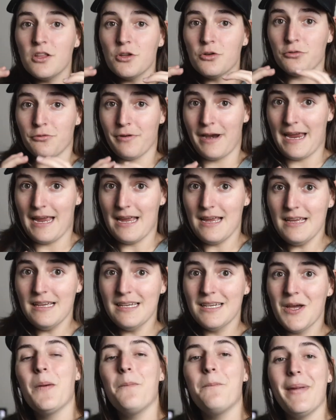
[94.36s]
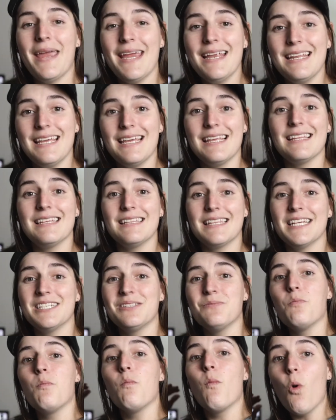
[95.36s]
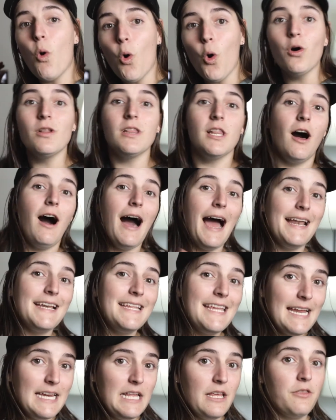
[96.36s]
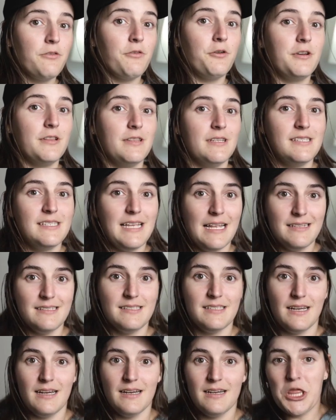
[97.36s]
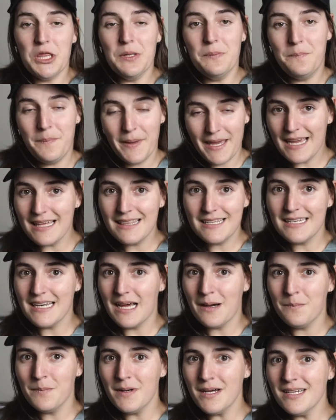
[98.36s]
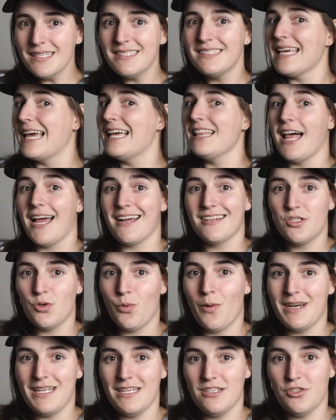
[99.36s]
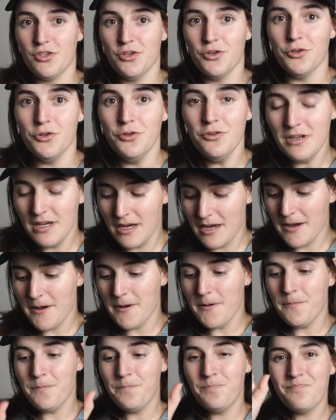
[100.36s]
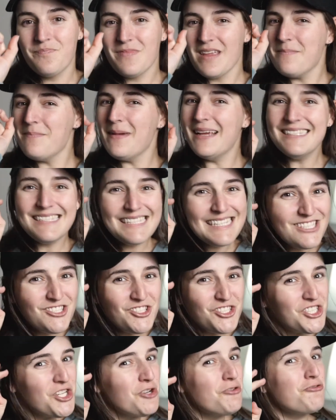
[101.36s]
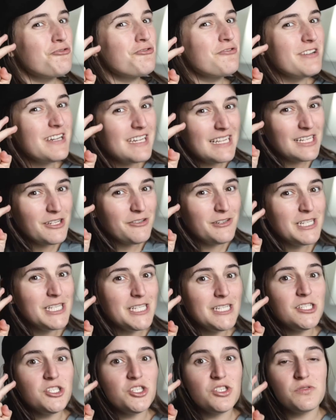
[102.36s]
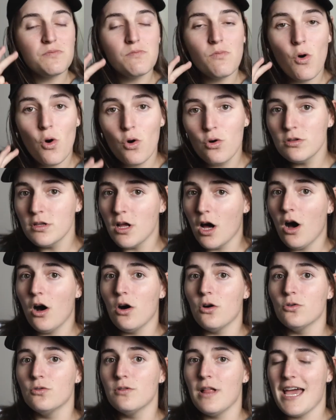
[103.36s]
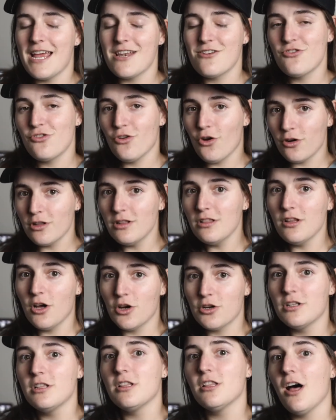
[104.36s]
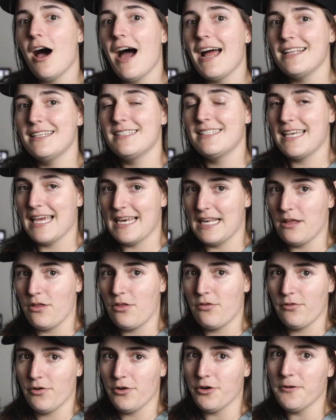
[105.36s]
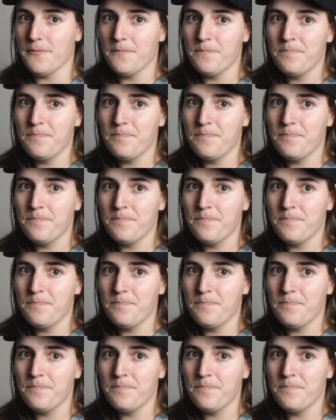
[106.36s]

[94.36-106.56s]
the ring, meaning that there's more light getting through to the sensor. The bigger the number, say like 22, means there's just a really, really small hole and not a lot of light is getting through.